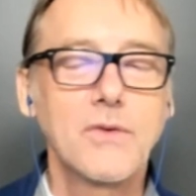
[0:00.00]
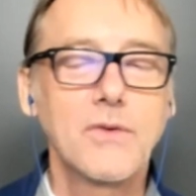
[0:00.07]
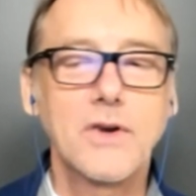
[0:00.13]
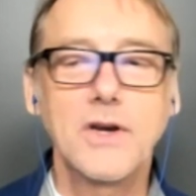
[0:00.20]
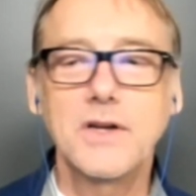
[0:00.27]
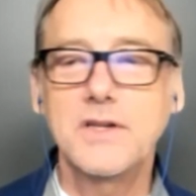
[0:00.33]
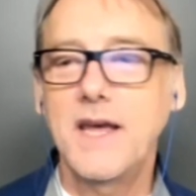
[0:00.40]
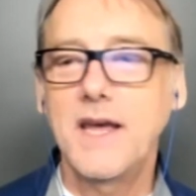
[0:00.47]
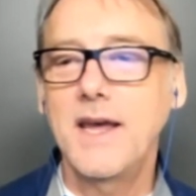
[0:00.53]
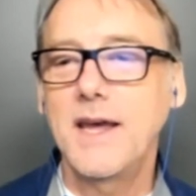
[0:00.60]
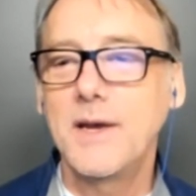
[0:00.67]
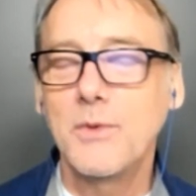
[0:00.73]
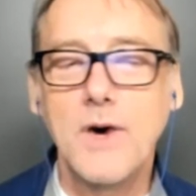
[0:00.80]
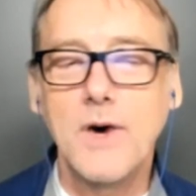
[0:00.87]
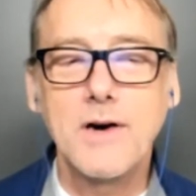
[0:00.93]
Good day
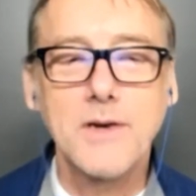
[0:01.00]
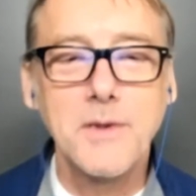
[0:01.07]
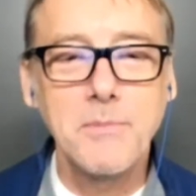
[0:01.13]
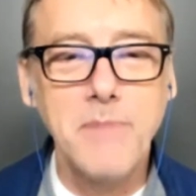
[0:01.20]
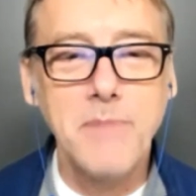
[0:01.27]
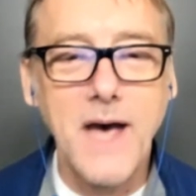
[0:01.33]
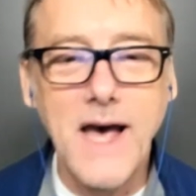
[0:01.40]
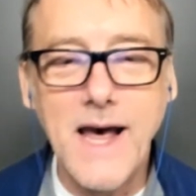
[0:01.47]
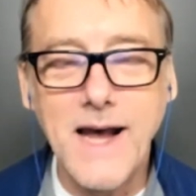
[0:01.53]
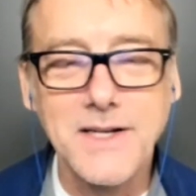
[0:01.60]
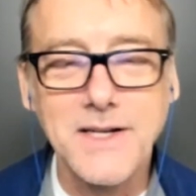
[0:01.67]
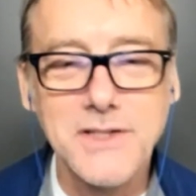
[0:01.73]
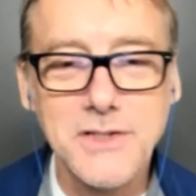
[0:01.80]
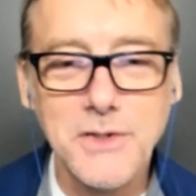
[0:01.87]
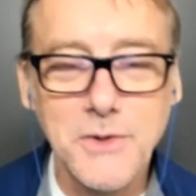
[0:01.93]
and welcome back
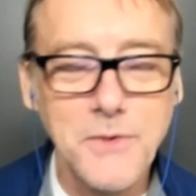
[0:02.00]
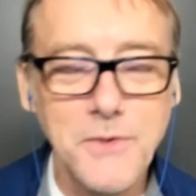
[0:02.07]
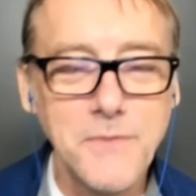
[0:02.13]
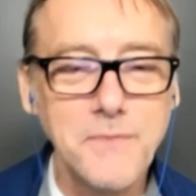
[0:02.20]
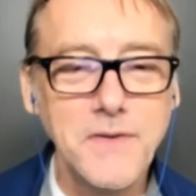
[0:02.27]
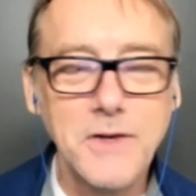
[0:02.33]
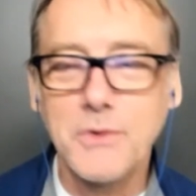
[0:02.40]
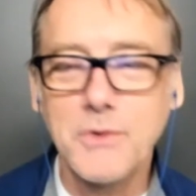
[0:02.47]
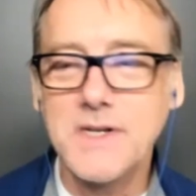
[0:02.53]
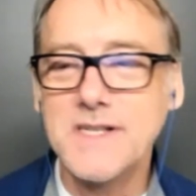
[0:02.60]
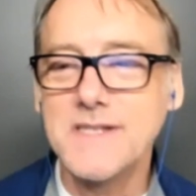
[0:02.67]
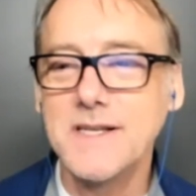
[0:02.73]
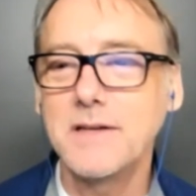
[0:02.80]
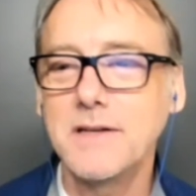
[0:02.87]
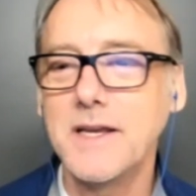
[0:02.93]
to Feel
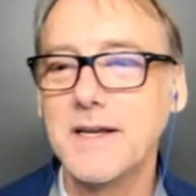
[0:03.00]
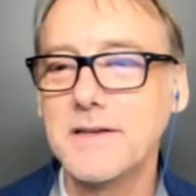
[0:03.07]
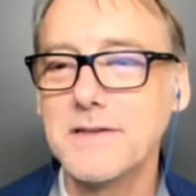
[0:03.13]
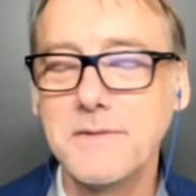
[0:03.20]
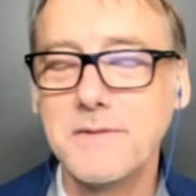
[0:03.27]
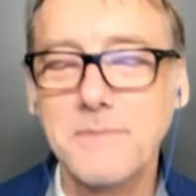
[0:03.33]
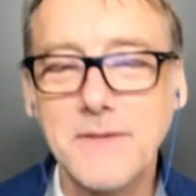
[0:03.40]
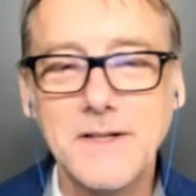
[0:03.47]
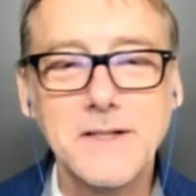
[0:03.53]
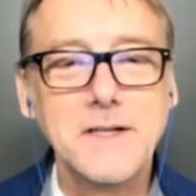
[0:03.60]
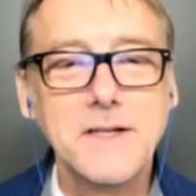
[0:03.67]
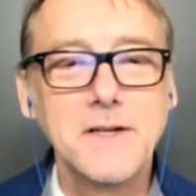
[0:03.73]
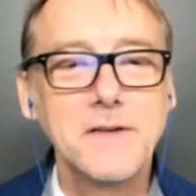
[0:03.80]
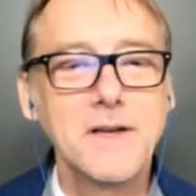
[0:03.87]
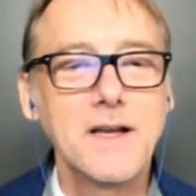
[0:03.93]
Resilient.
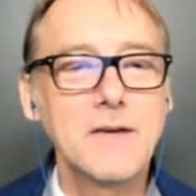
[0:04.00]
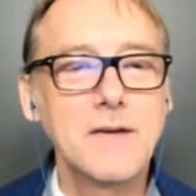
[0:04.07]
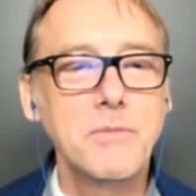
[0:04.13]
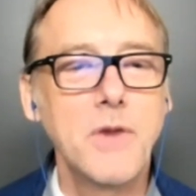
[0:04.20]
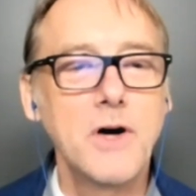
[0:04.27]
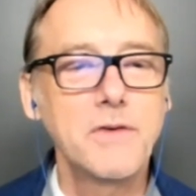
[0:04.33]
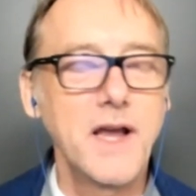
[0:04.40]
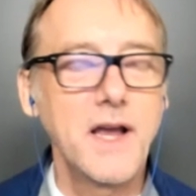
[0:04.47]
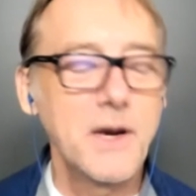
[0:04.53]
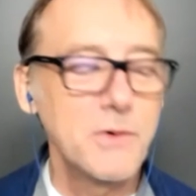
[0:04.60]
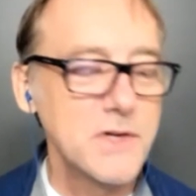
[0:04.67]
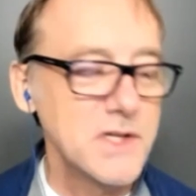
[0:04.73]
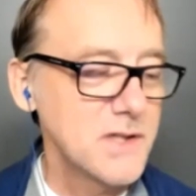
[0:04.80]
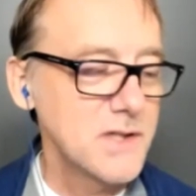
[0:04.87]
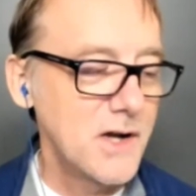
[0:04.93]
Malv and I were
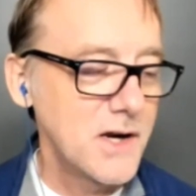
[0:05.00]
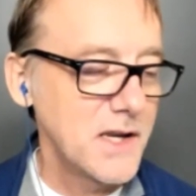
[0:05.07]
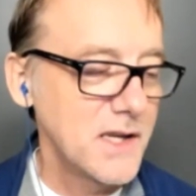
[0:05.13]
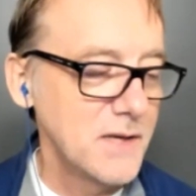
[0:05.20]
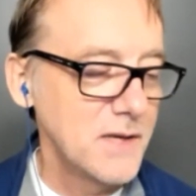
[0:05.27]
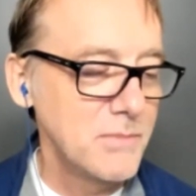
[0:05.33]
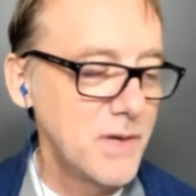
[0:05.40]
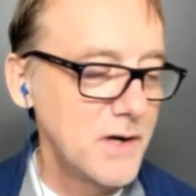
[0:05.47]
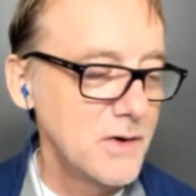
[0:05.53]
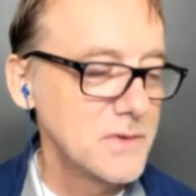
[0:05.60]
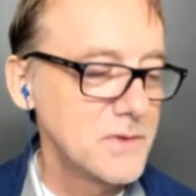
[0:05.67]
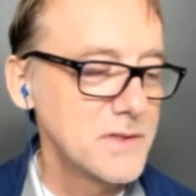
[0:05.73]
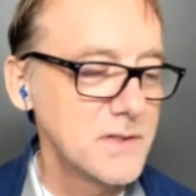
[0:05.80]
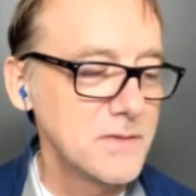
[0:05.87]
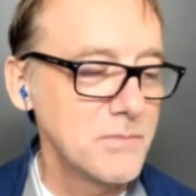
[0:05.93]
just talking
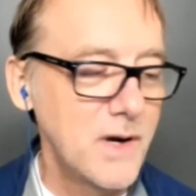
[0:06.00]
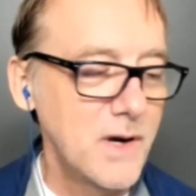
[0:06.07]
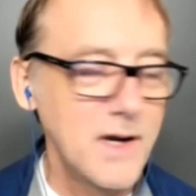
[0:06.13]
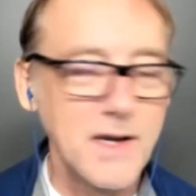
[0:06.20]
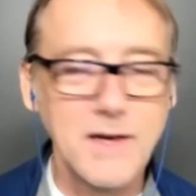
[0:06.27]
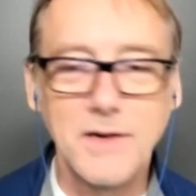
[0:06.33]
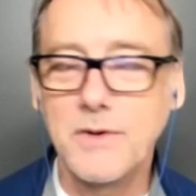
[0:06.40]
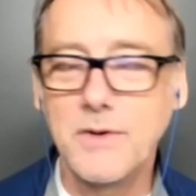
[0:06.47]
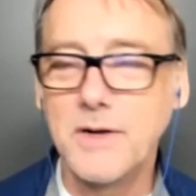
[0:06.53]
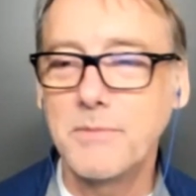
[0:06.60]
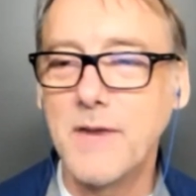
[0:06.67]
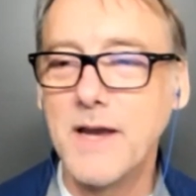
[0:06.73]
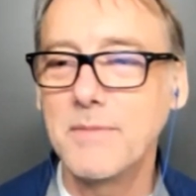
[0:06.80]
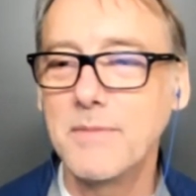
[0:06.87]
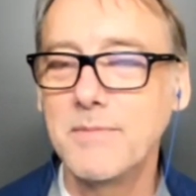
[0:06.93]
about my one of
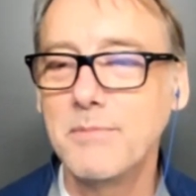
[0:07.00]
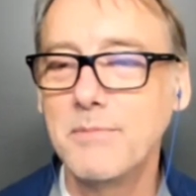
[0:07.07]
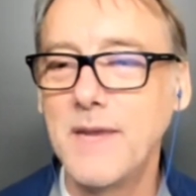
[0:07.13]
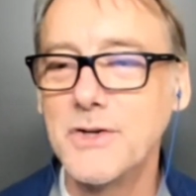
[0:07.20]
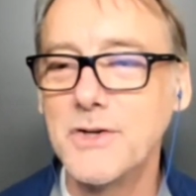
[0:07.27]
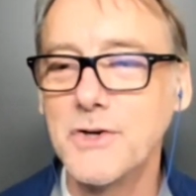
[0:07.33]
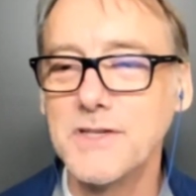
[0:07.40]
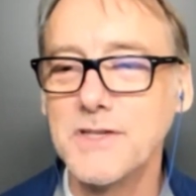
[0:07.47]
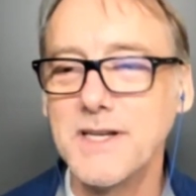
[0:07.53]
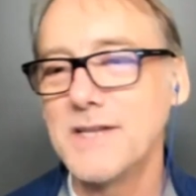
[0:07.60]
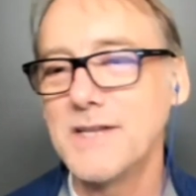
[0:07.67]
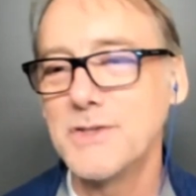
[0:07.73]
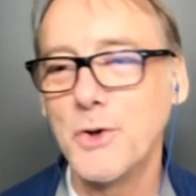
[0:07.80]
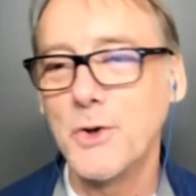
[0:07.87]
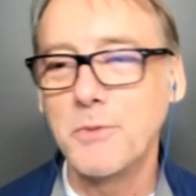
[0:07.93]
my mentors. He
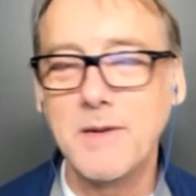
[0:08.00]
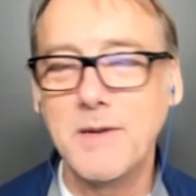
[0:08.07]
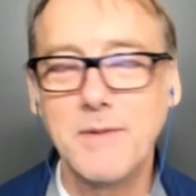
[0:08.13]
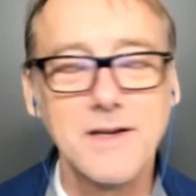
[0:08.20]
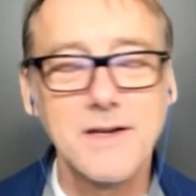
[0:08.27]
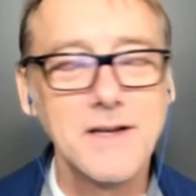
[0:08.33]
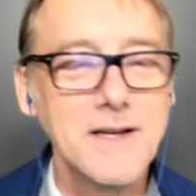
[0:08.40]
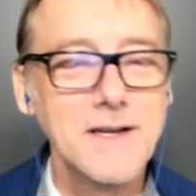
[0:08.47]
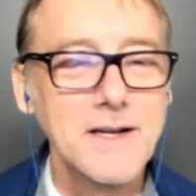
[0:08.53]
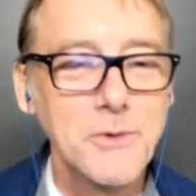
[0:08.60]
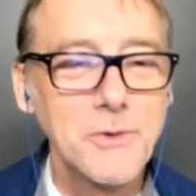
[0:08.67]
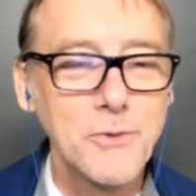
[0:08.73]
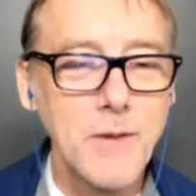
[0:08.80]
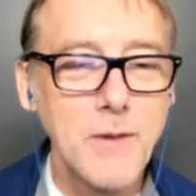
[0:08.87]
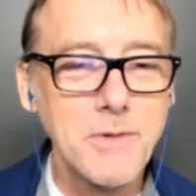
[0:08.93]
doesn't know me, but
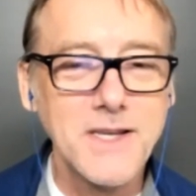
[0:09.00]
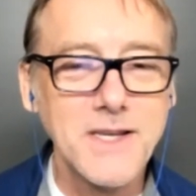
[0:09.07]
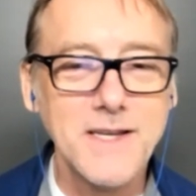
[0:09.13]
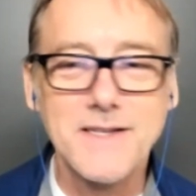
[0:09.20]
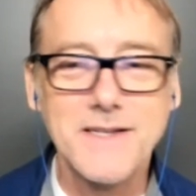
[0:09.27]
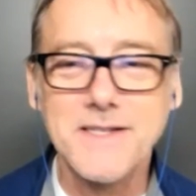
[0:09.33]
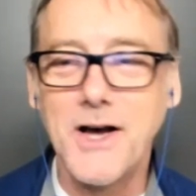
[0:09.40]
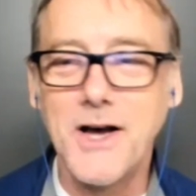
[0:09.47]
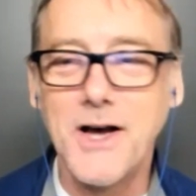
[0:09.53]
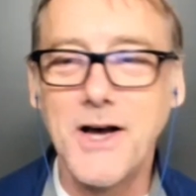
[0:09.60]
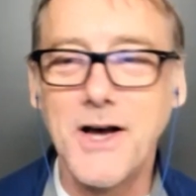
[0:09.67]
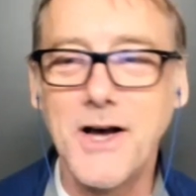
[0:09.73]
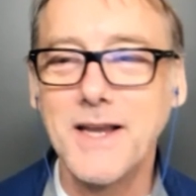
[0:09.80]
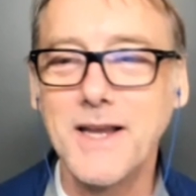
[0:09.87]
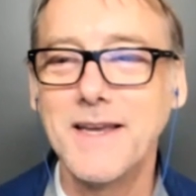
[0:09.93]
Robert
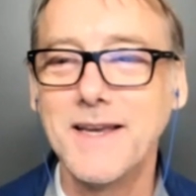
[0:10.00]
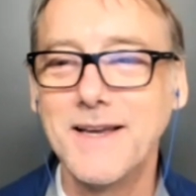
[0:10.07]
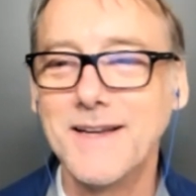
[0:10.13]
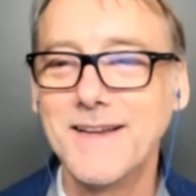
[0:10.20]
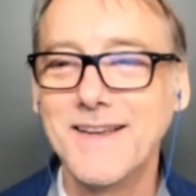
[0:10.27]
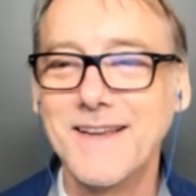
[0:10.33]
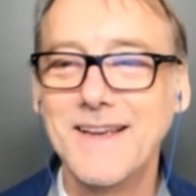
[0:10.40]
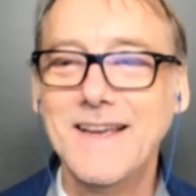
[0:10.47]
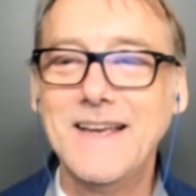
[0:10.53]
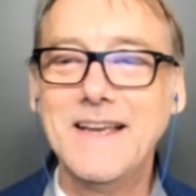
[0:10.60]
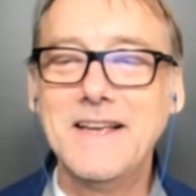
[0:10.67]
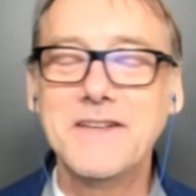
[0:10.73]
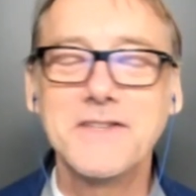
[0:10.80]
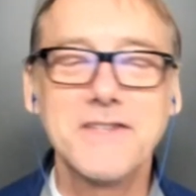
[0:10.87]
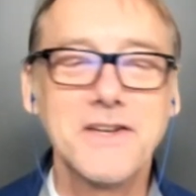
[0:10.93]
Kiyosaki, and
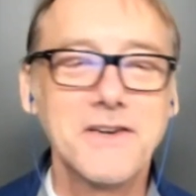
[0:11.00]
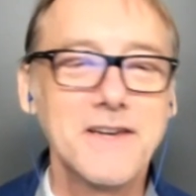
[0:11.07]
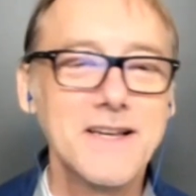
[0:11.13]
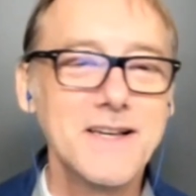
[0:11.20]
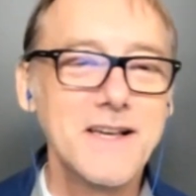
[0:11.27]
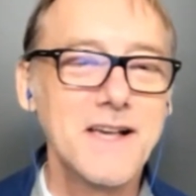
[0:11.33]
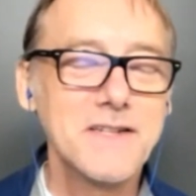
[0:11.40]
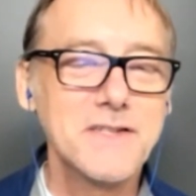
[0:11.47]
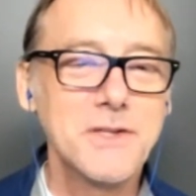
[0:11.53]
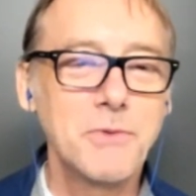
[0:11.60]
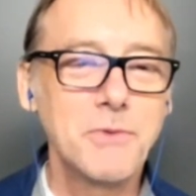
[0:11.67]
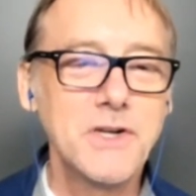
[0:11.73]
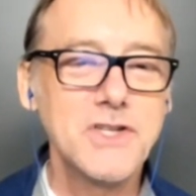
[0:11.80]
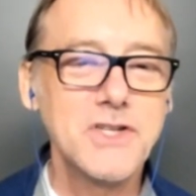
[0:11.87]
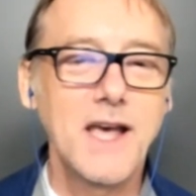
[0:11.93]
so he has the
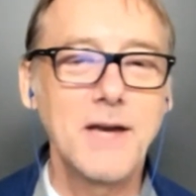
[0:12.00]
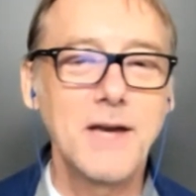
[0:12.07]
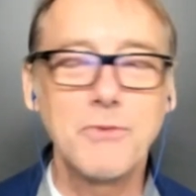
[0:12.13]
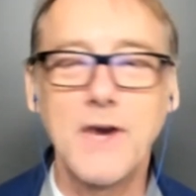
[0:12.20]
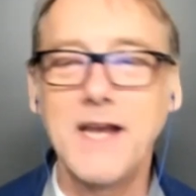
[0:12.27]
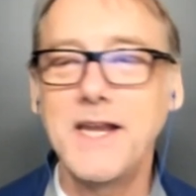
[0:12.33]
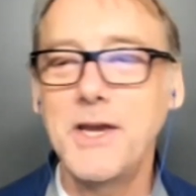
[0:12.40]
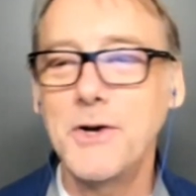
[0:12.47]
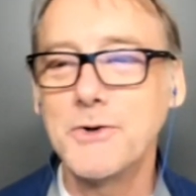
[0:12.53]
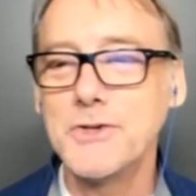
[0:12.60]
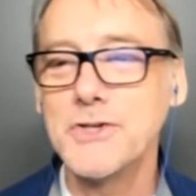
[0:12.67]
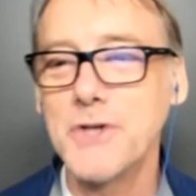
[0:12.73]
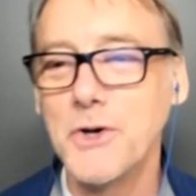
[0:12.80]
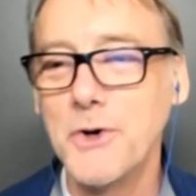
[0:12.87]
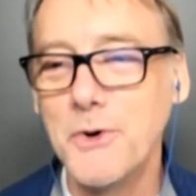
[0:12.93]
Rich Dad Radio
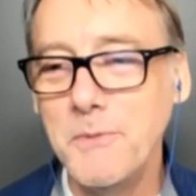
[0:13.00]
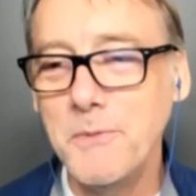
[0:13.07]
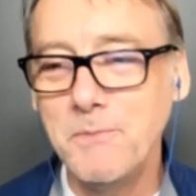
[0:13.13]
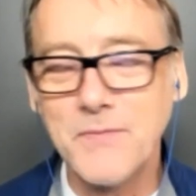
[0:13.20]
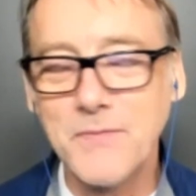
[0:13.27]
Show.